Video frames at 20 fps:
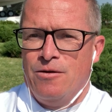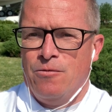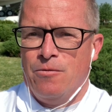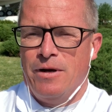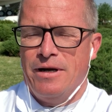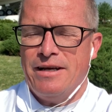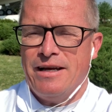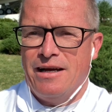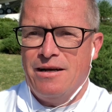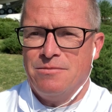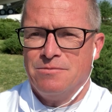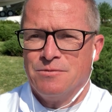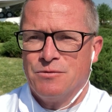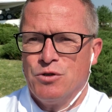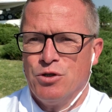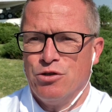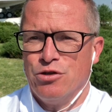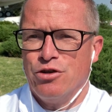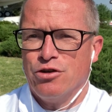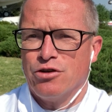Welcome
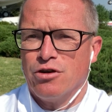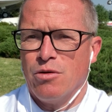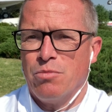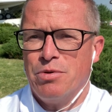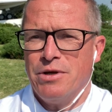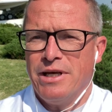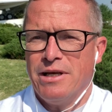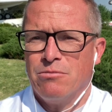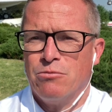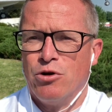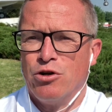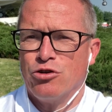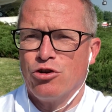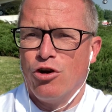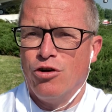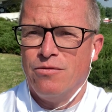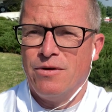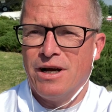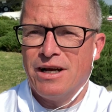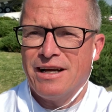to European
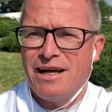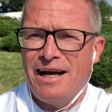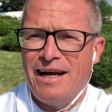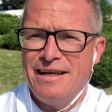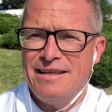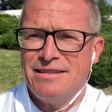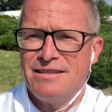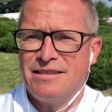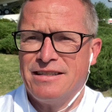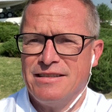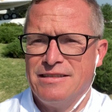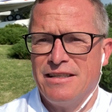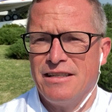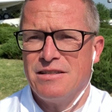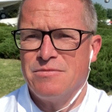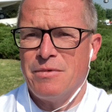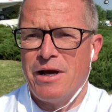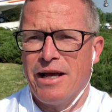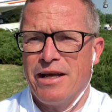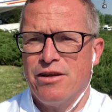Moldova, guys. This is
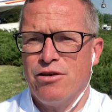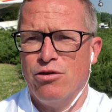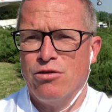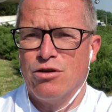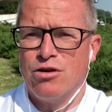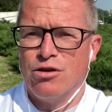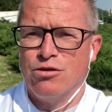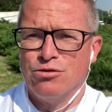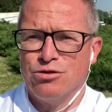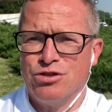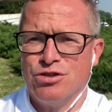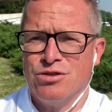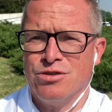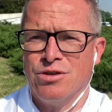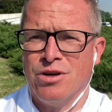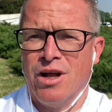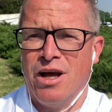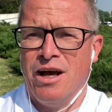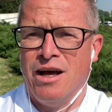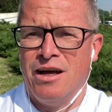my
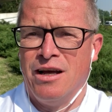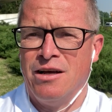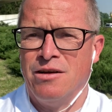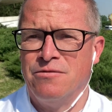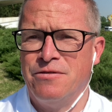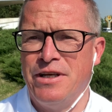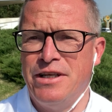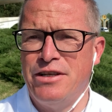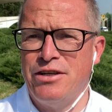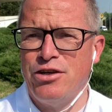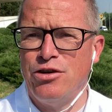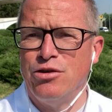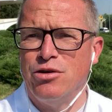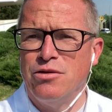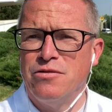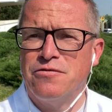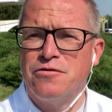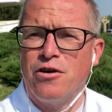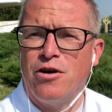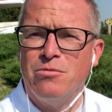conclusion video
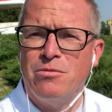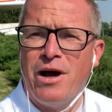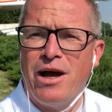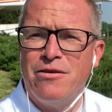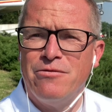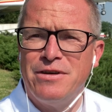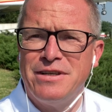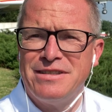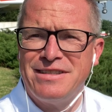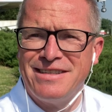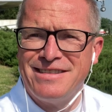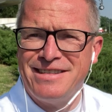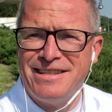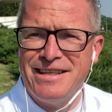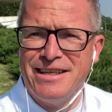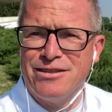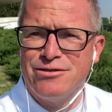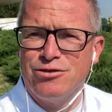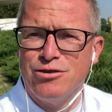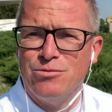from my visit
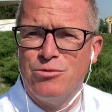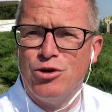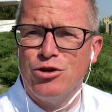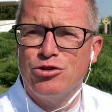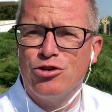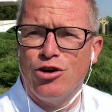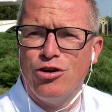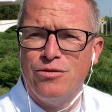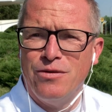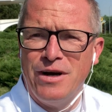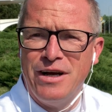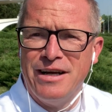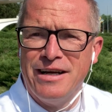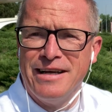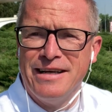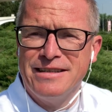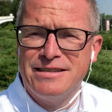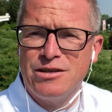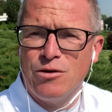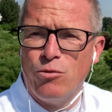here to Moldova.
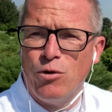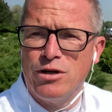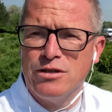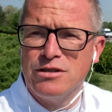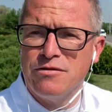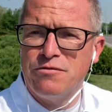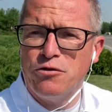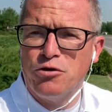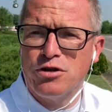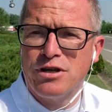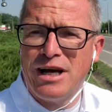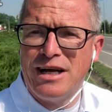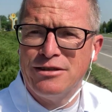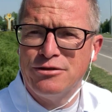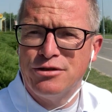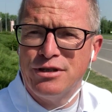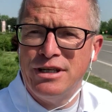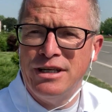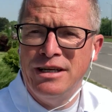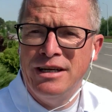It's a wonderful
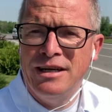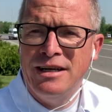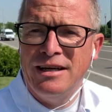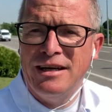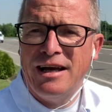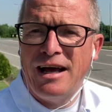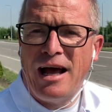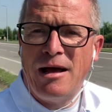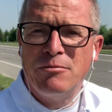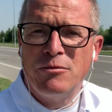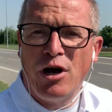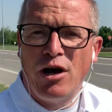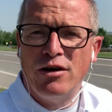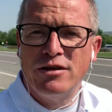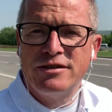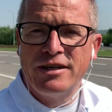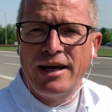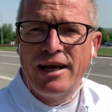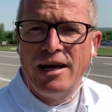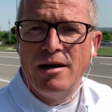country. I'm now
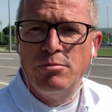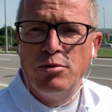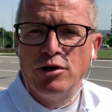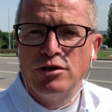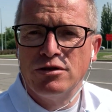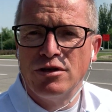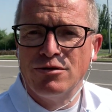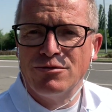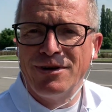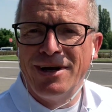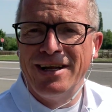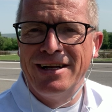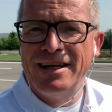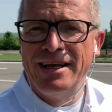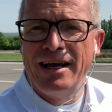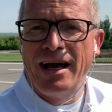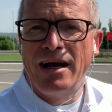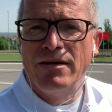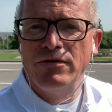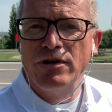at the airport
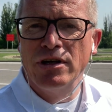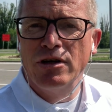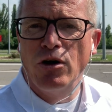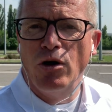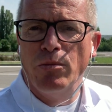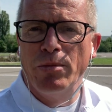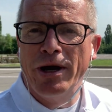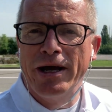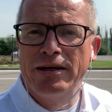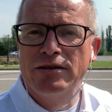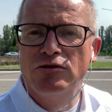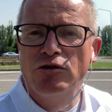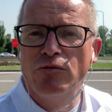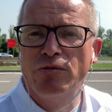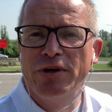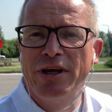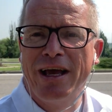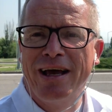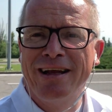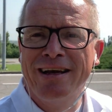already. I will go back to
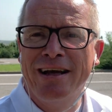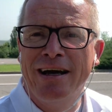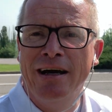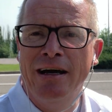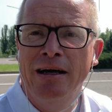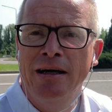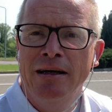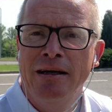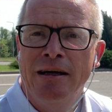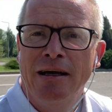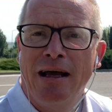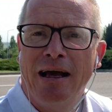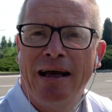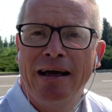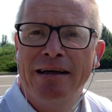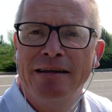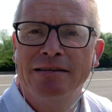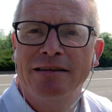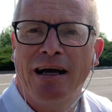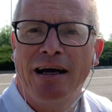Vienna
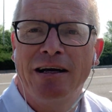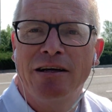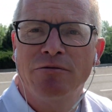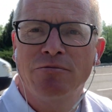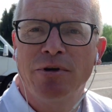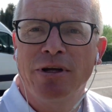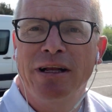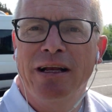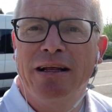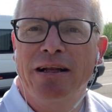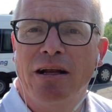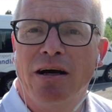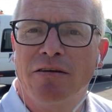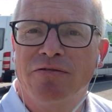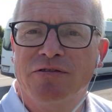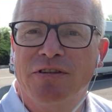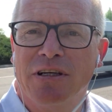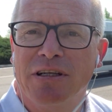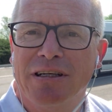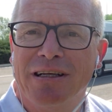and I really
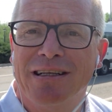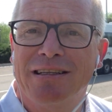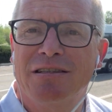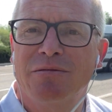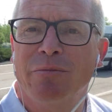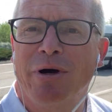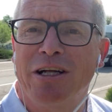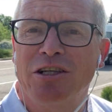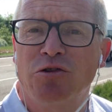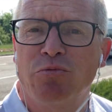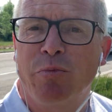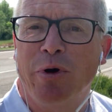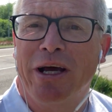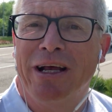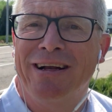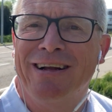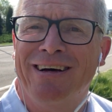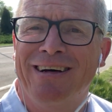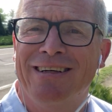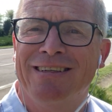loved it. It's much
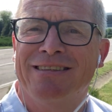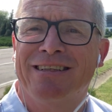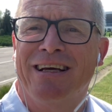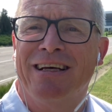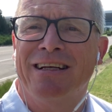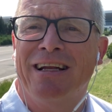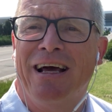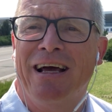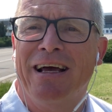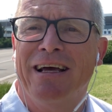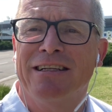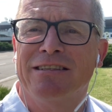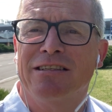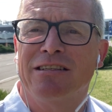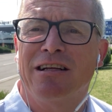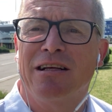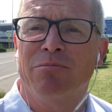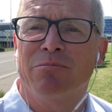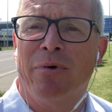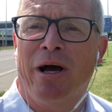better than I had it
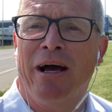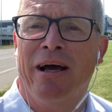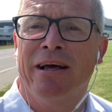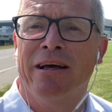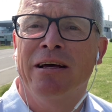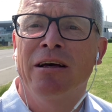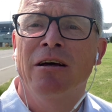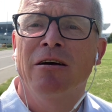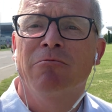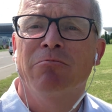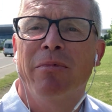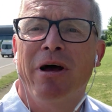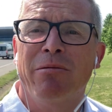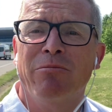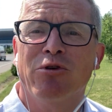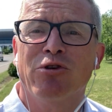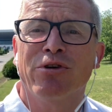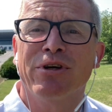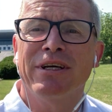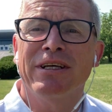in my
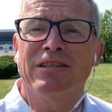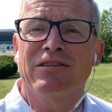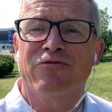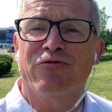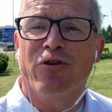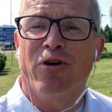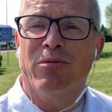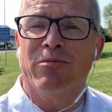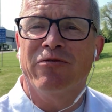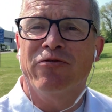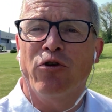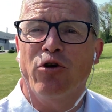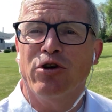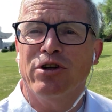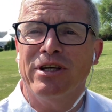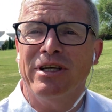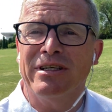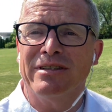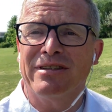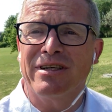memories from 4
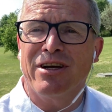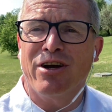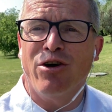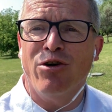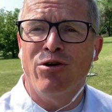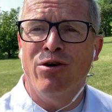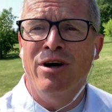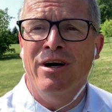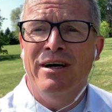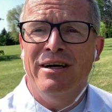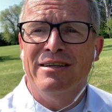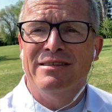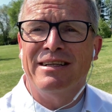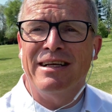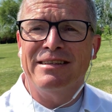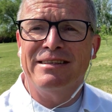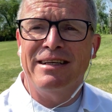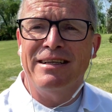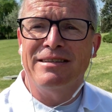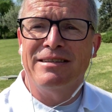years ago. The
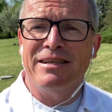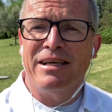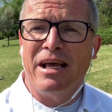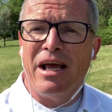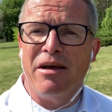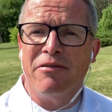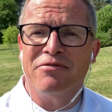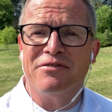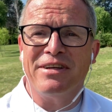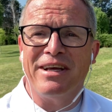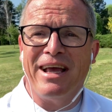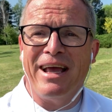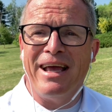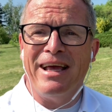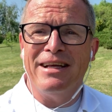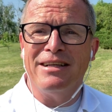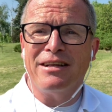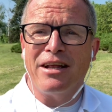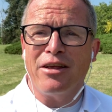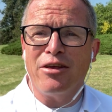
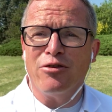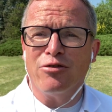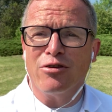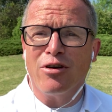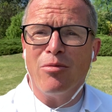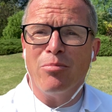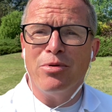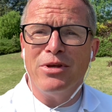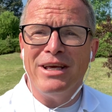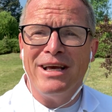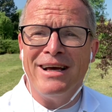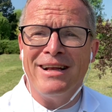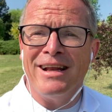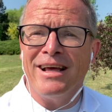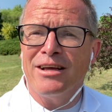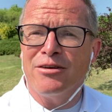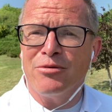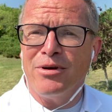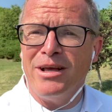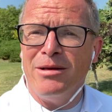DCFTA, the European
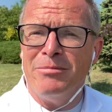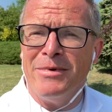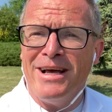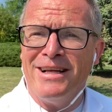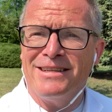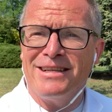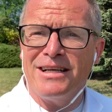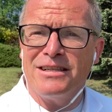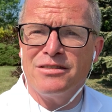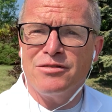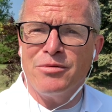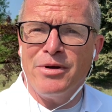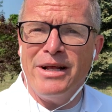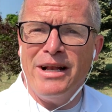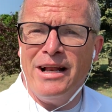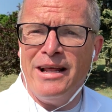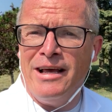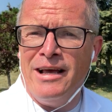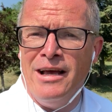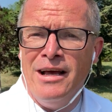Agreement, has
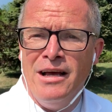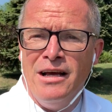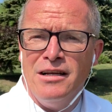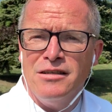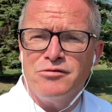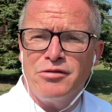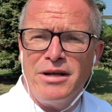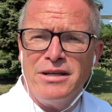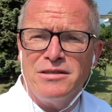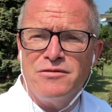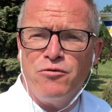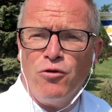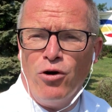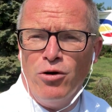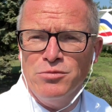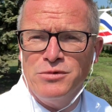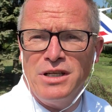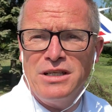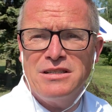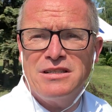really
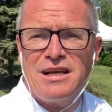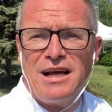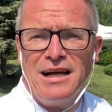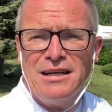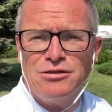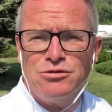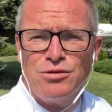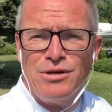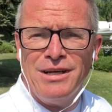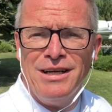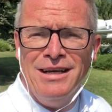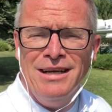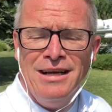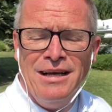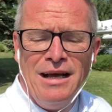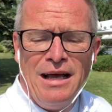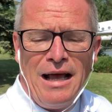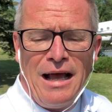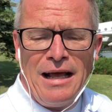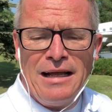transformed this country
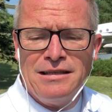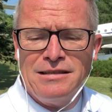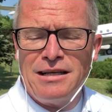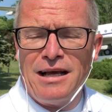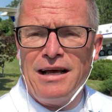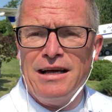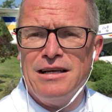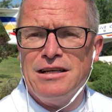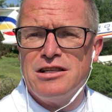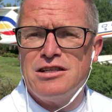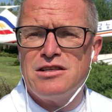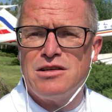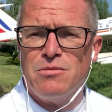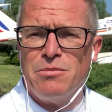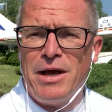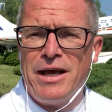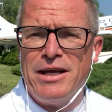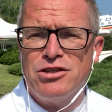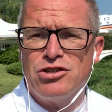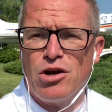and there is
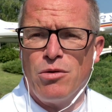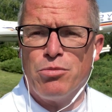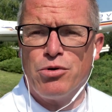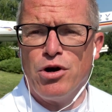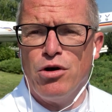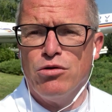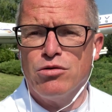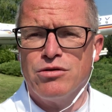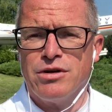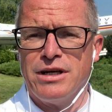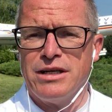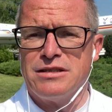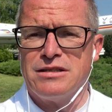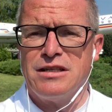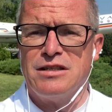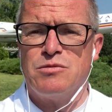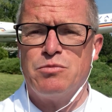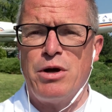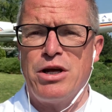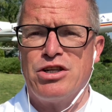major progress,
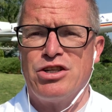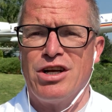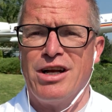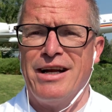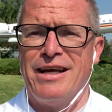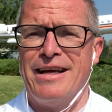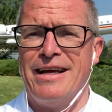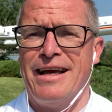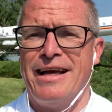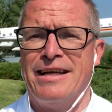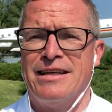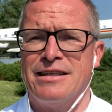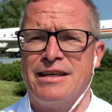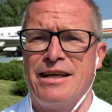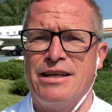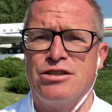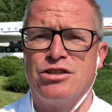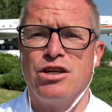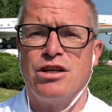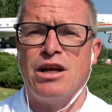especially in
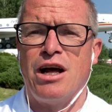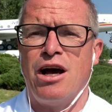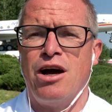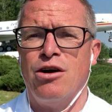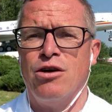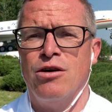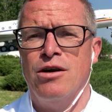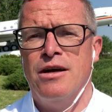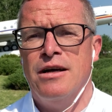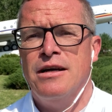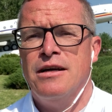Chisinau.